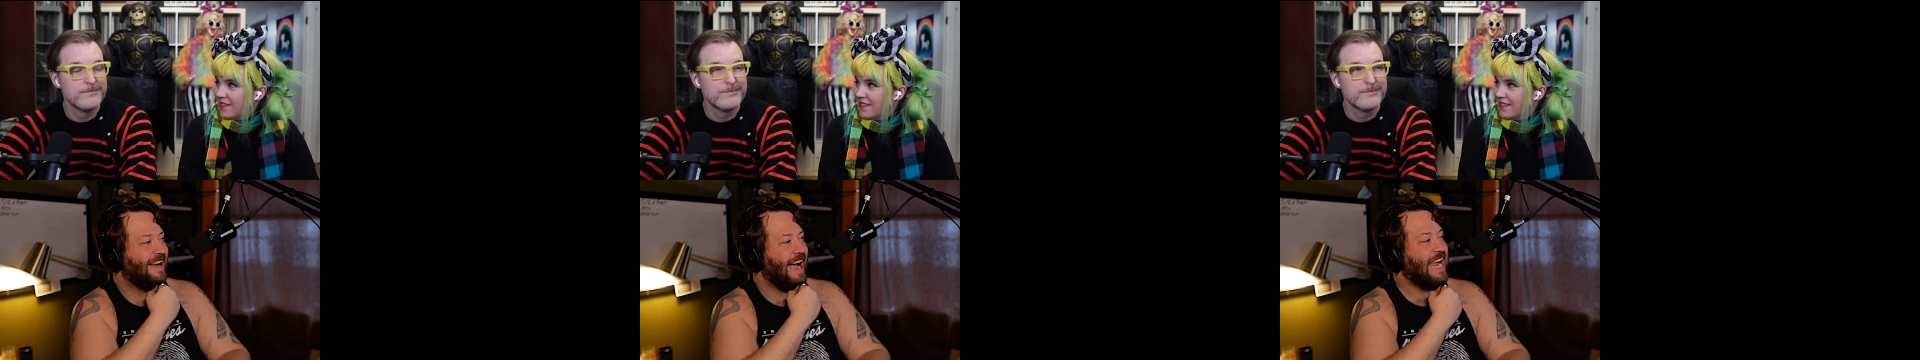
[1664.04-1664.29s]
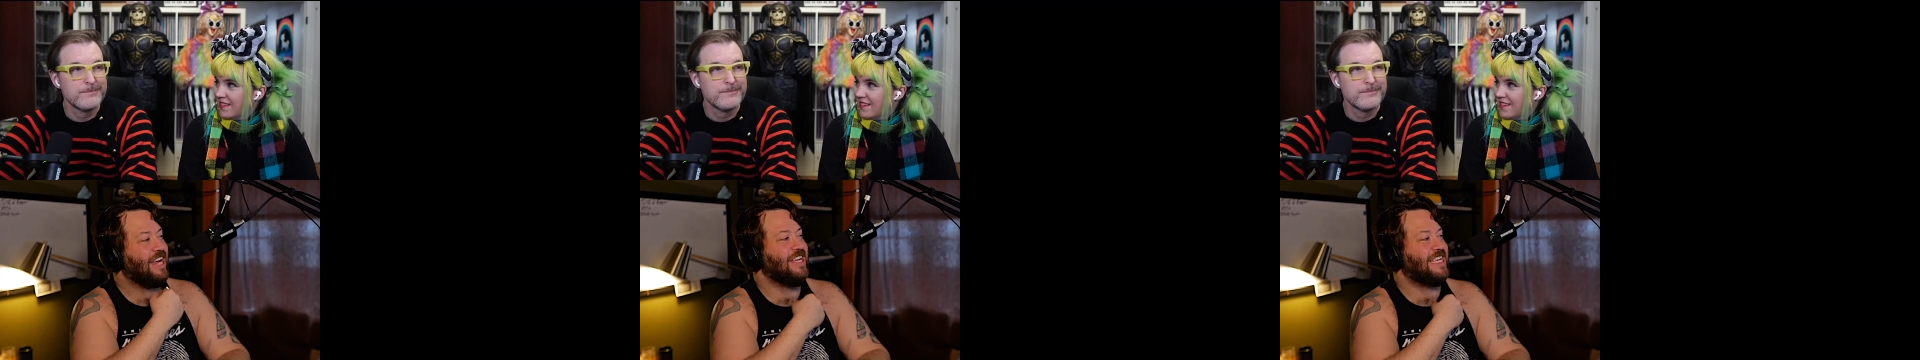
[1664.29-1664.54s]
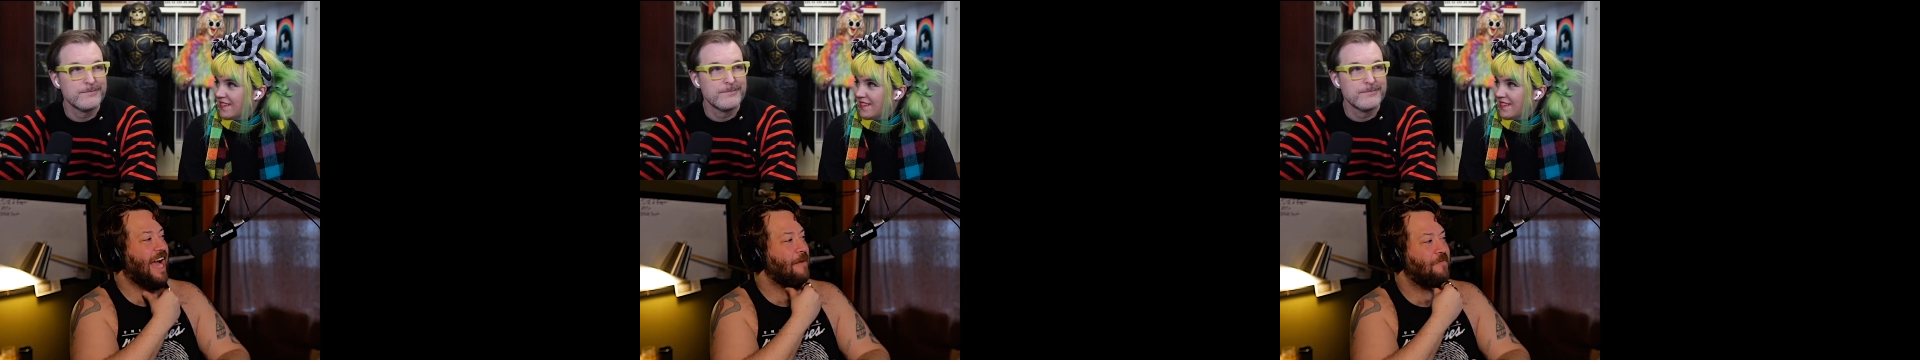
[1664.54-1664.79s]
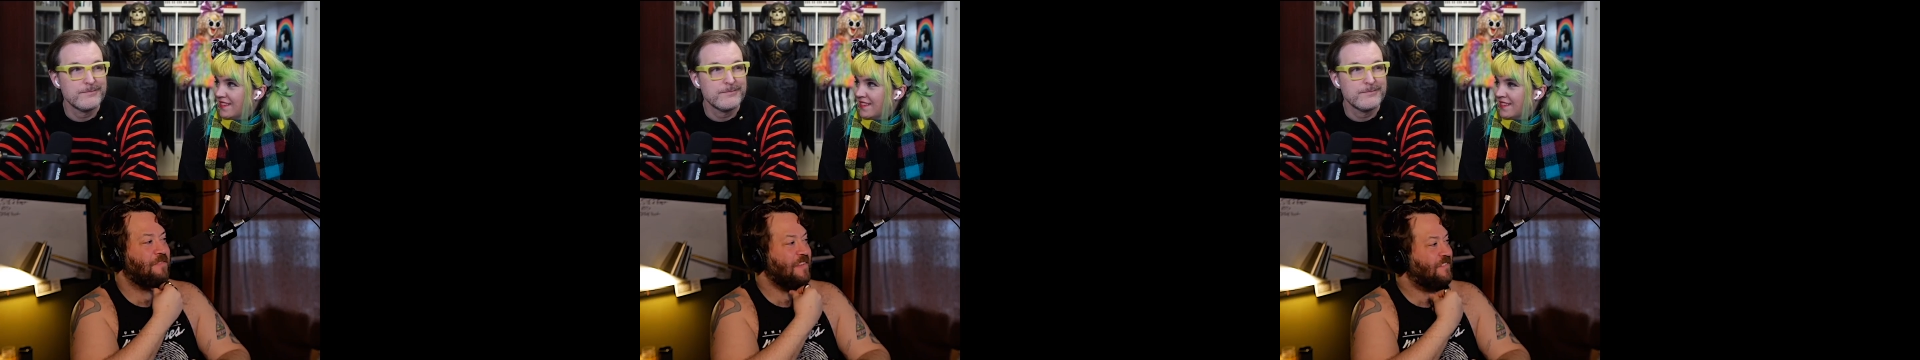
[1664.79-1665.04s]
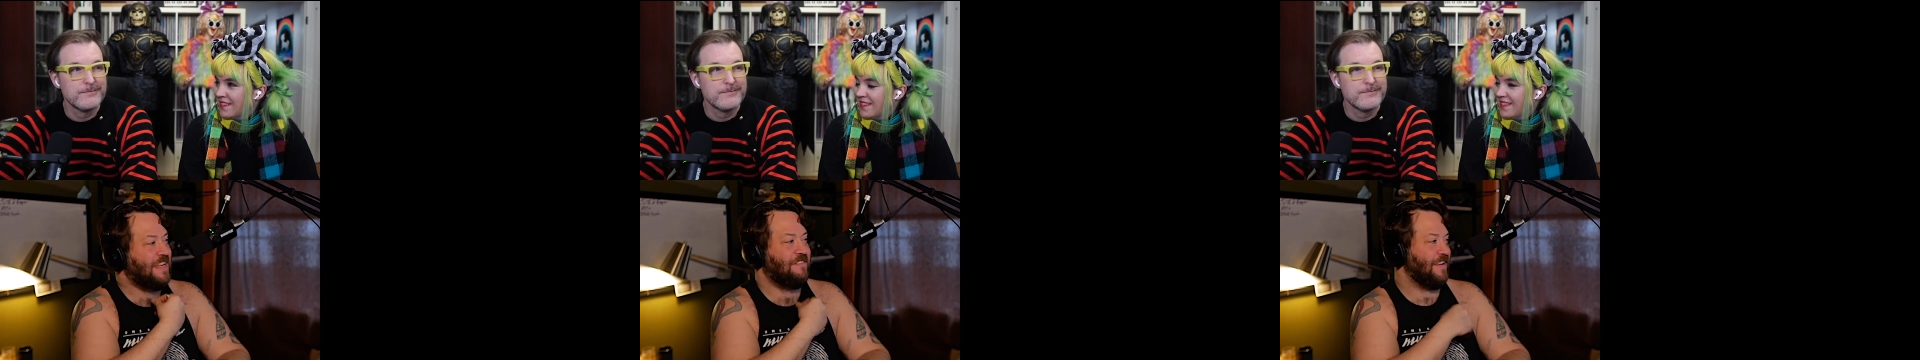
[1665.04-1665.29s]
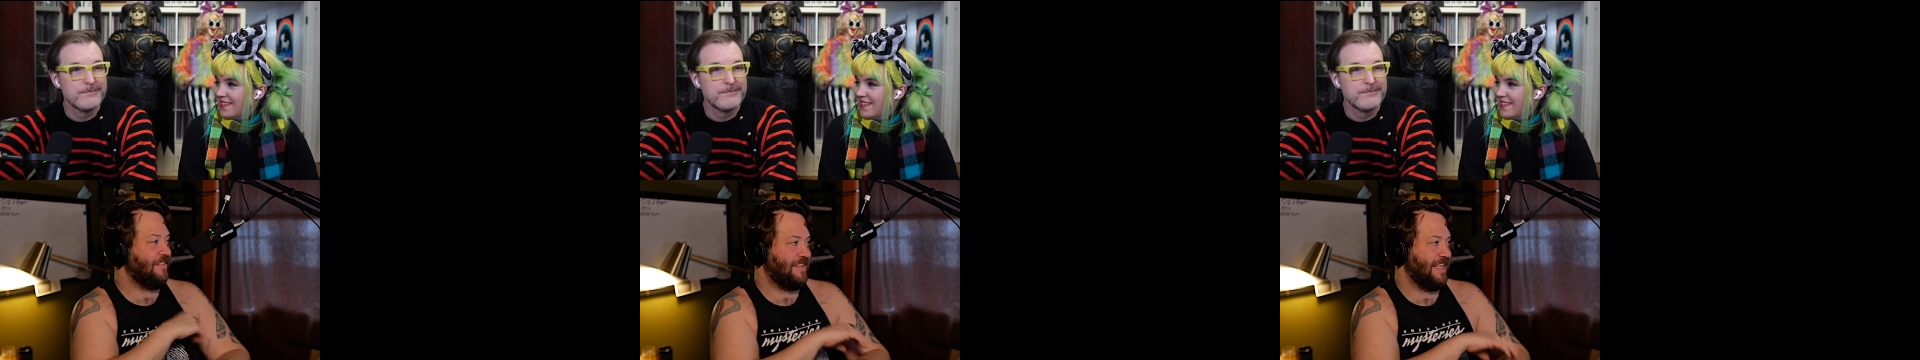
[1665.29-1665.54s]
Speaker 1: I could. I'm 50
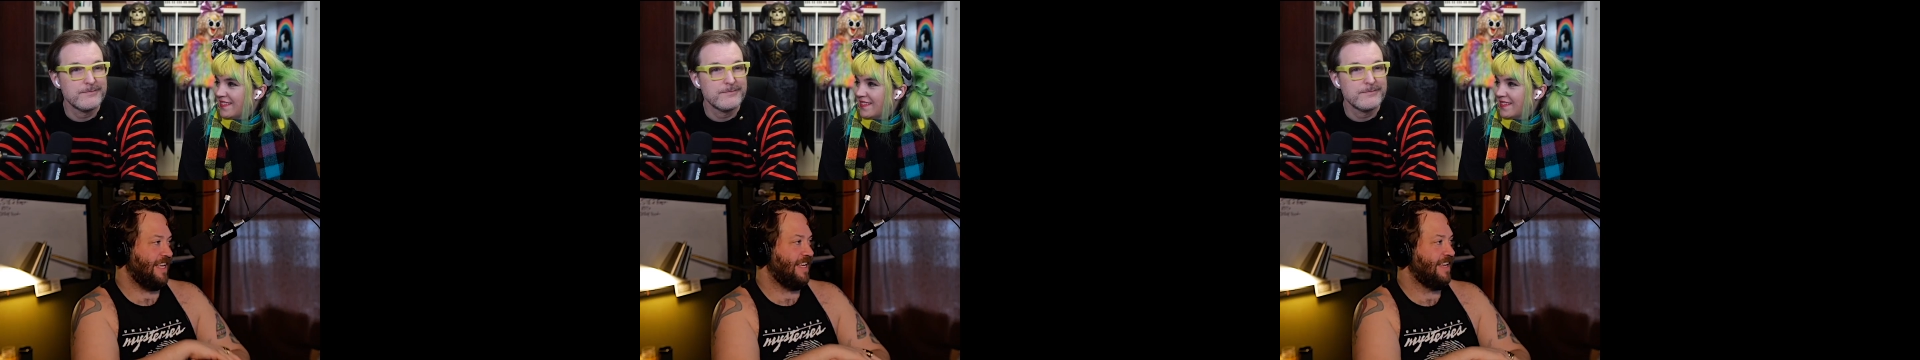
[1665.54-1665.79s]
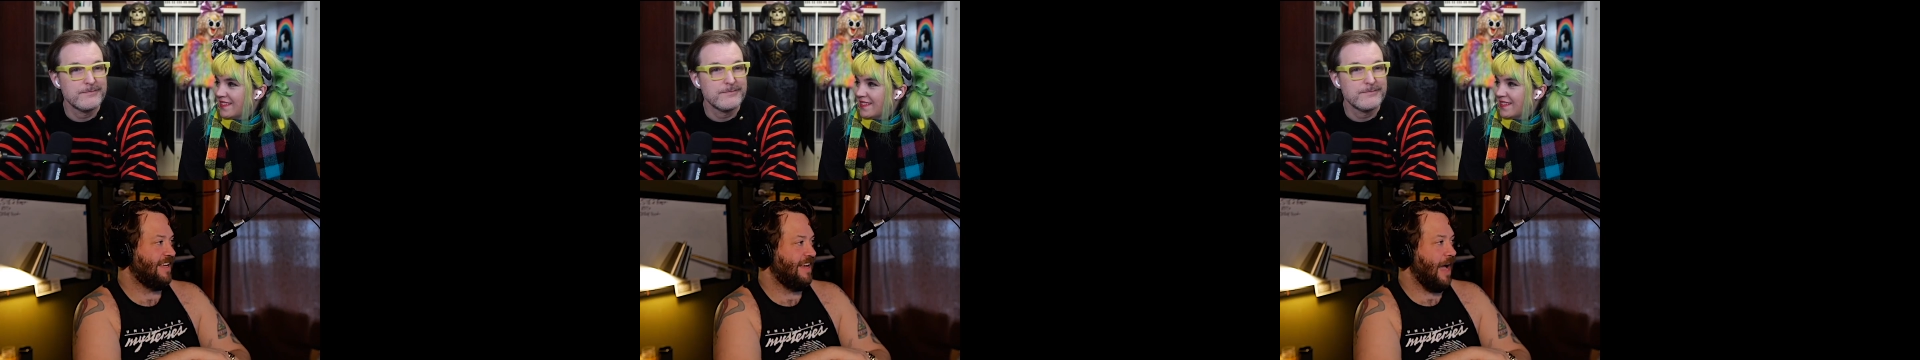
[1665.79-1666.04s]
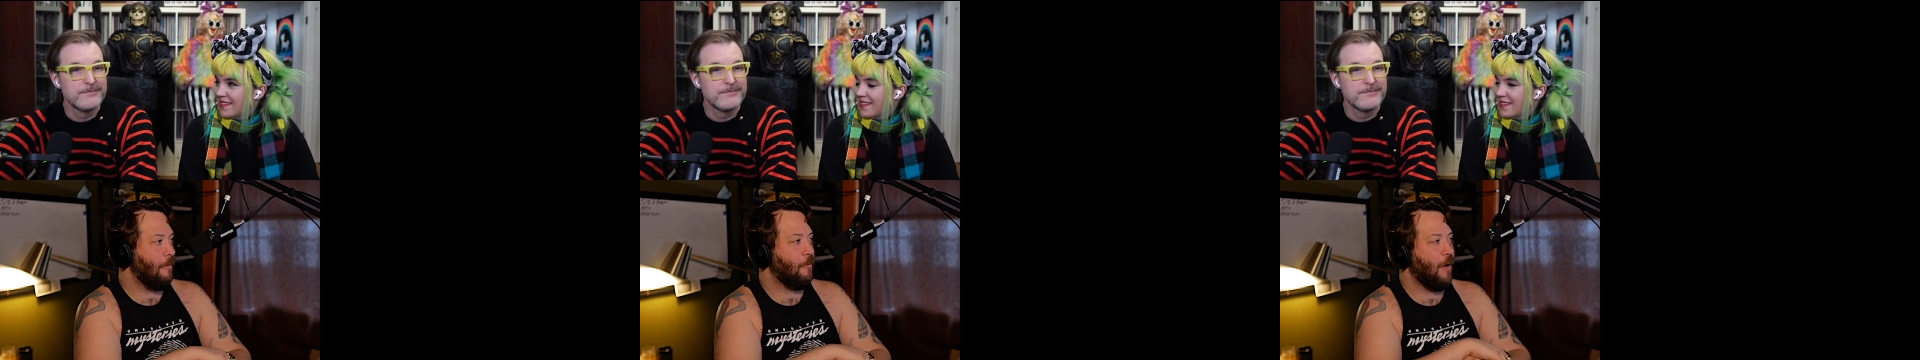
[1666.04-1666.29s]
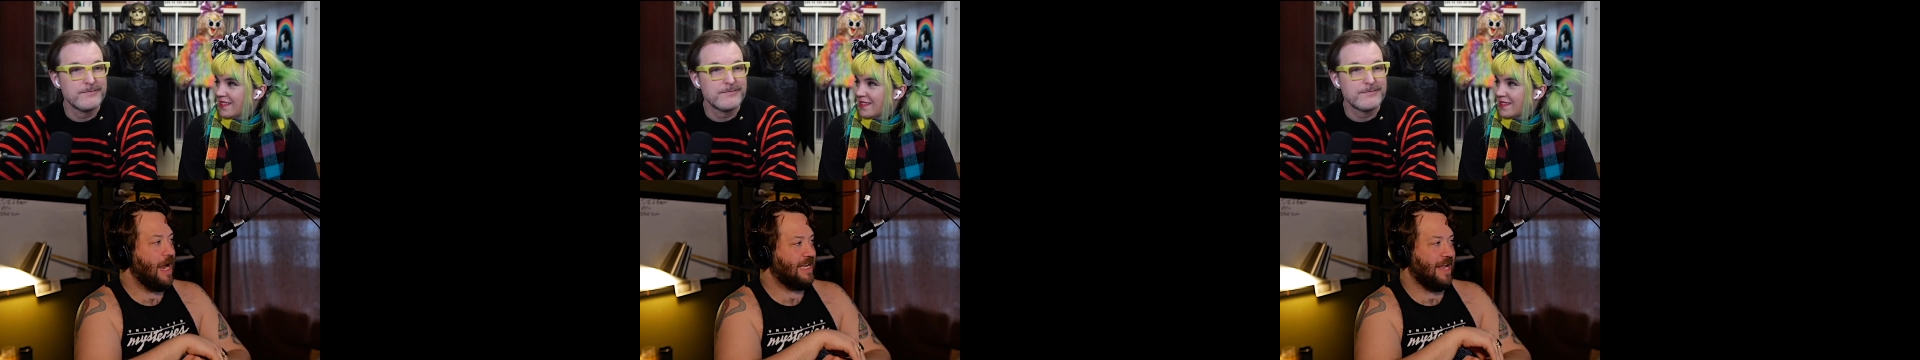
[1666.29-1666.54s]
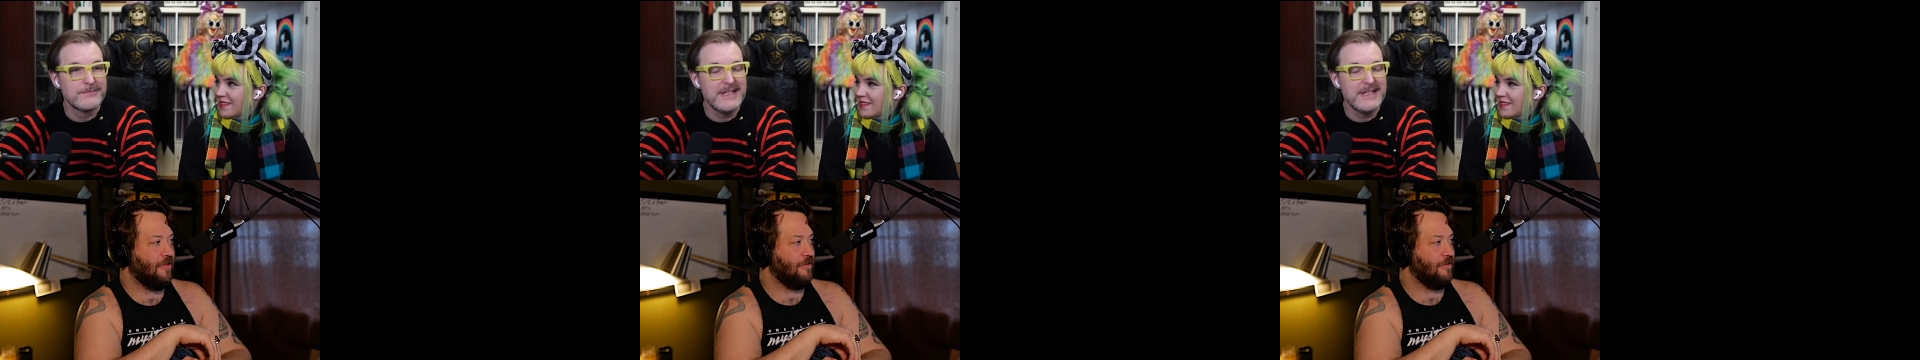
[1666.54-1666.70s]
50 I'm right down the